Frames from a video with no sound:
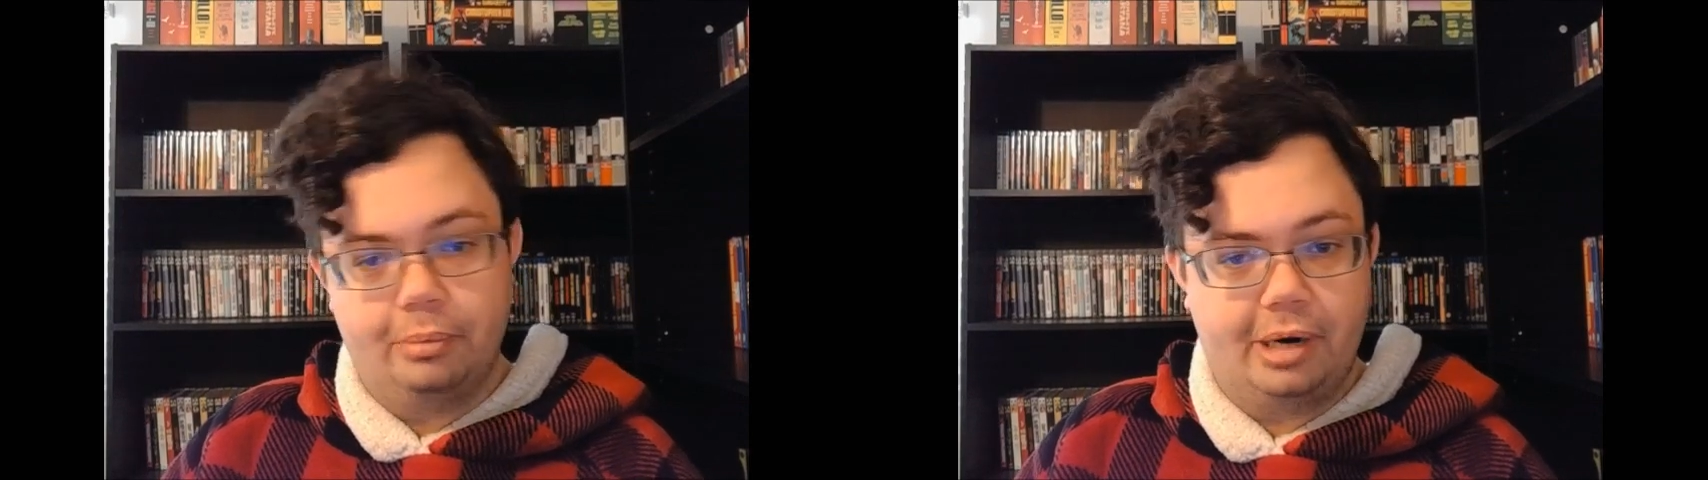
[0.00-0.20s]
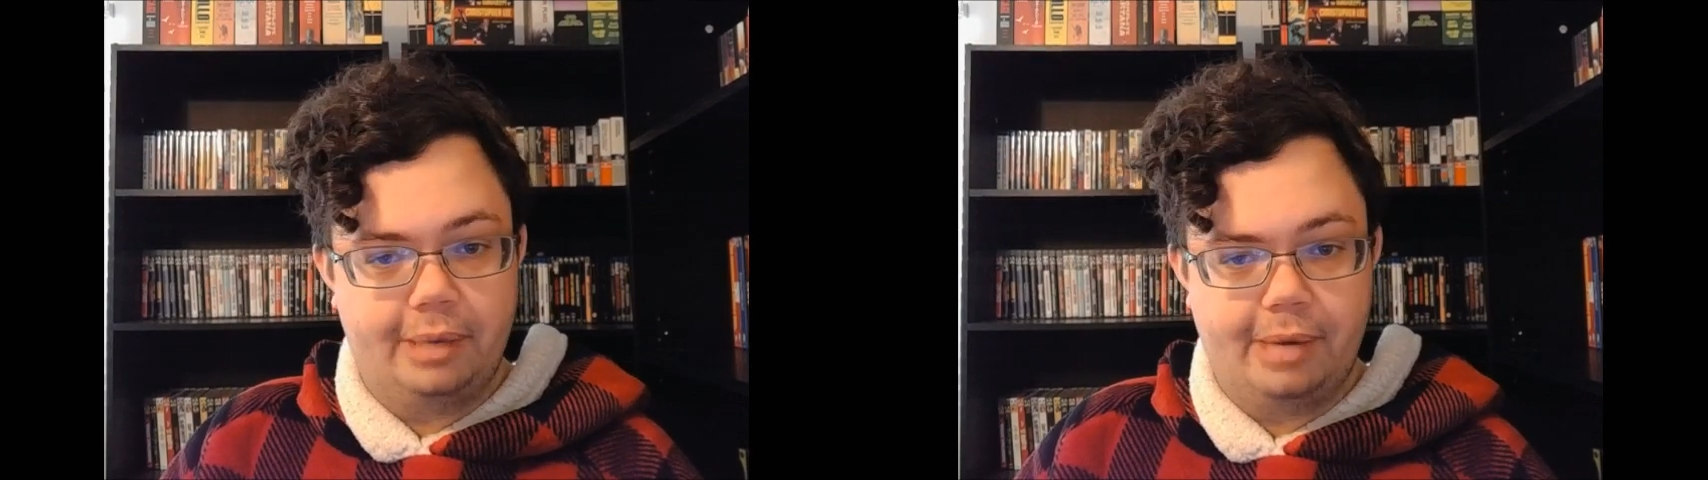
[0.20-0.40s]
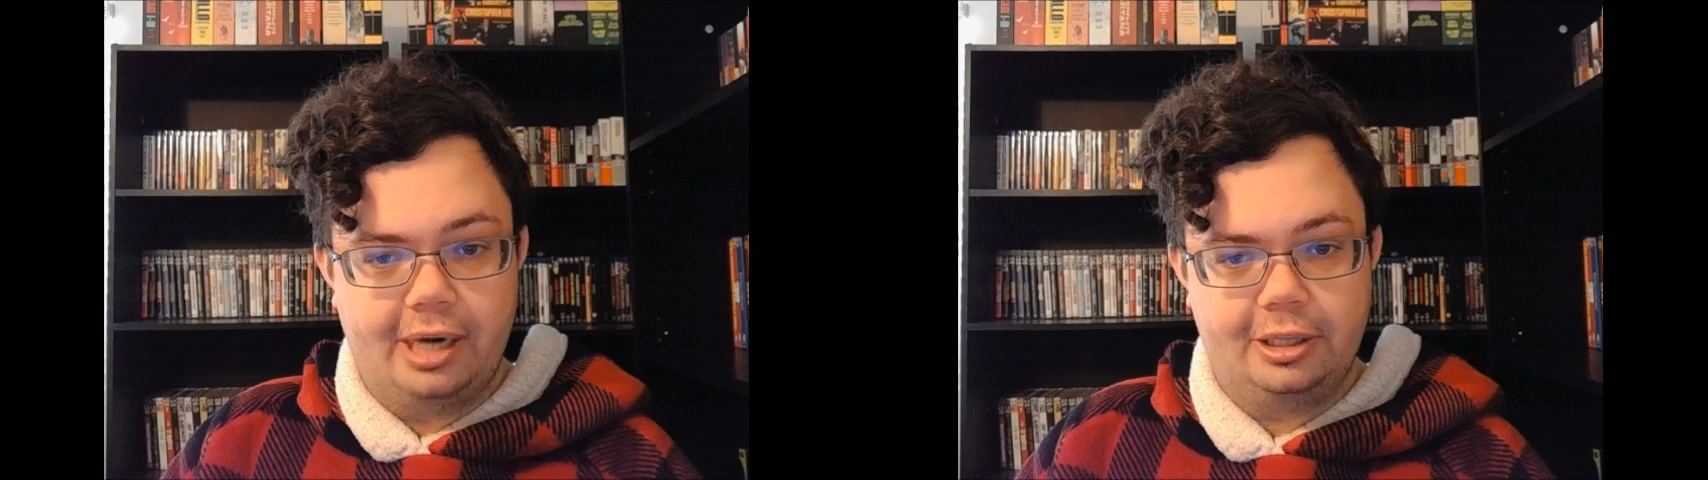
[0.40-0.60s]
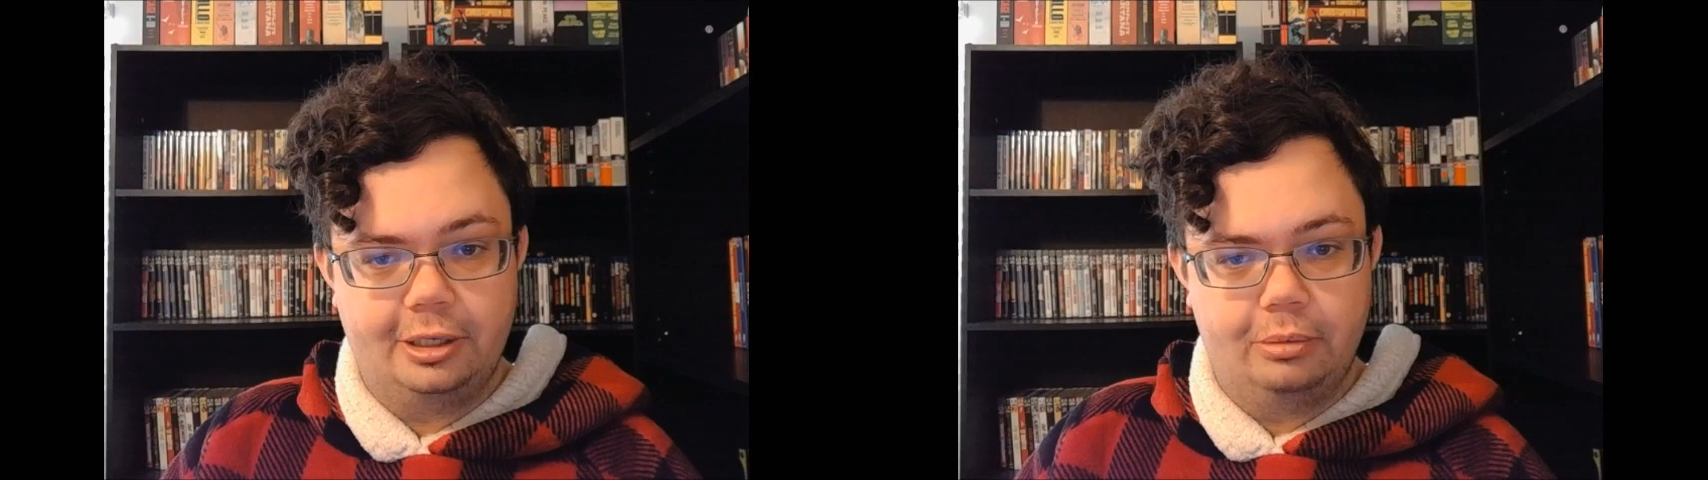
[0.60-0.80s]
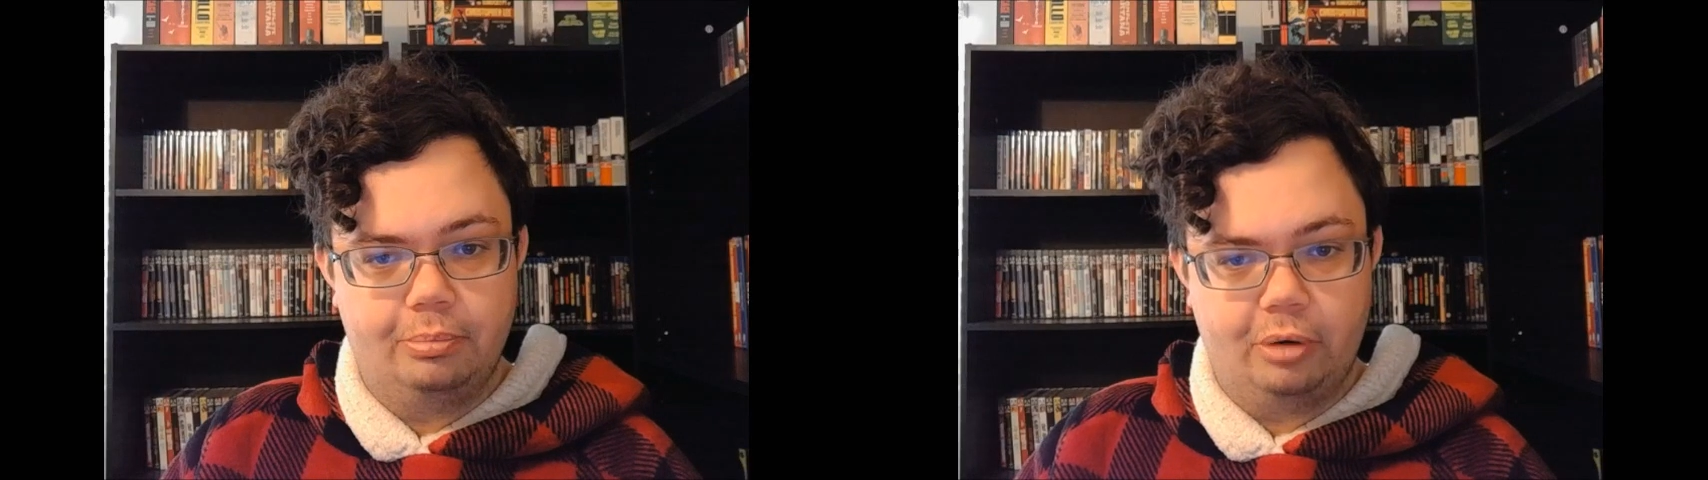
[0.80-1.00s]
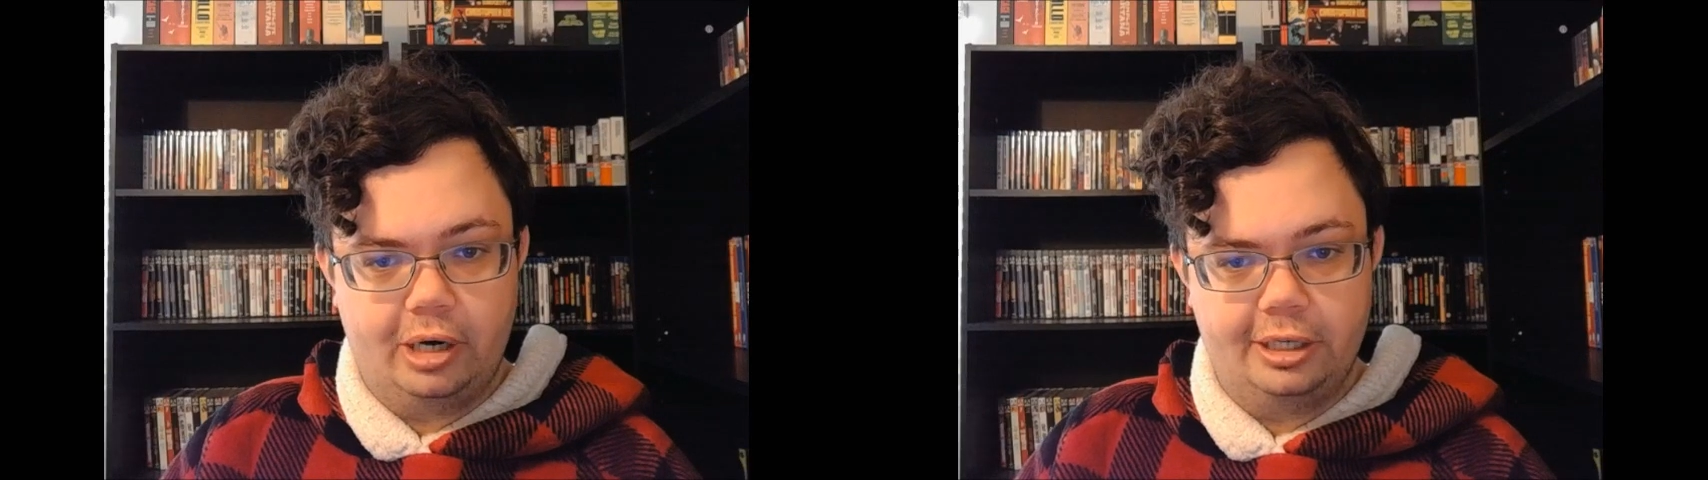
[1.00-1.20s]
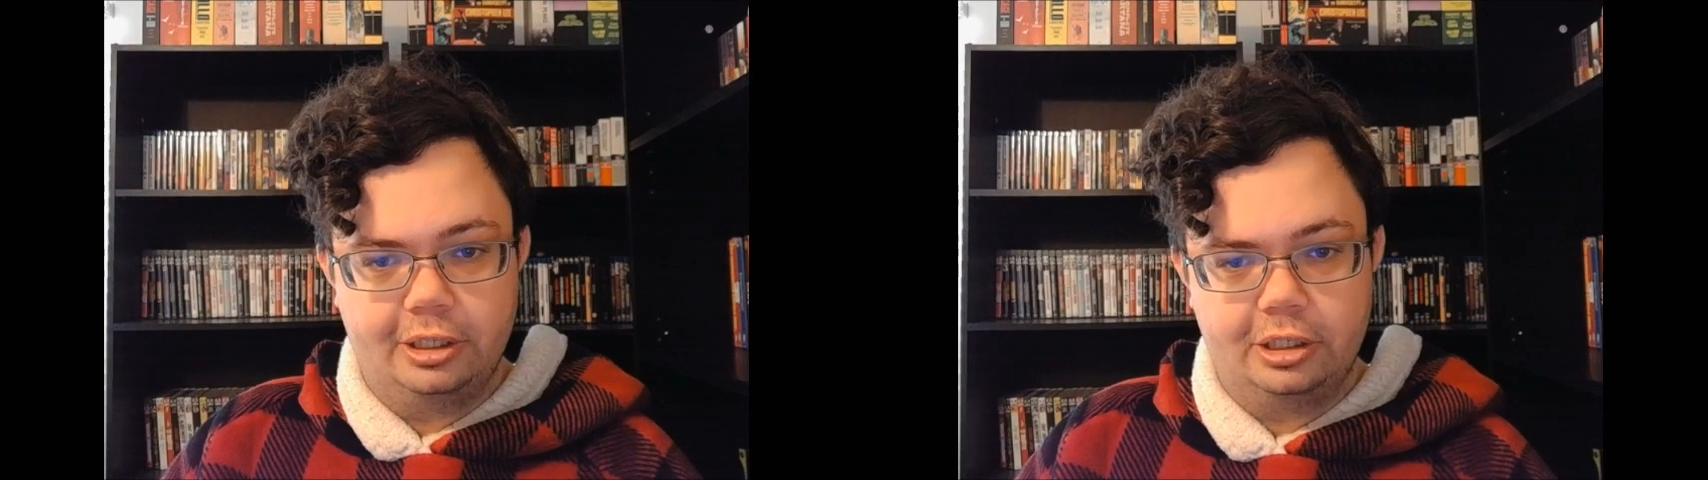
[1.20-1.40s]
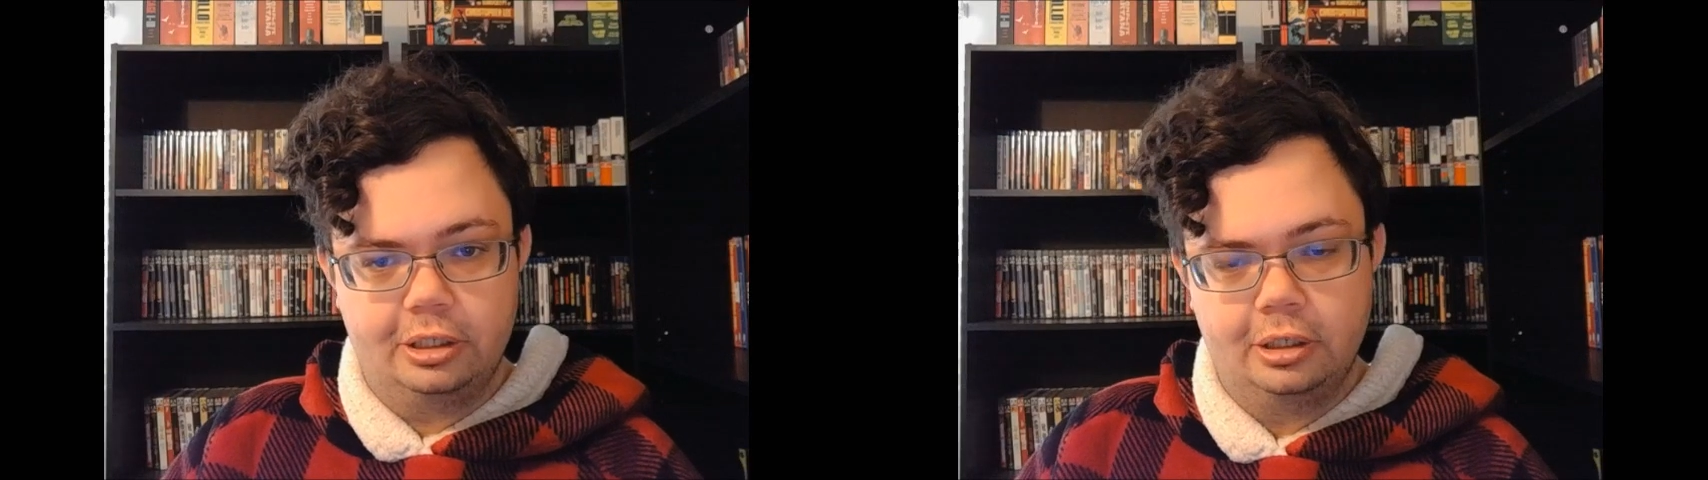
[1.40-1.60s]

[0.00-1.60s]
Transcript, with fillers: by Matthew Bright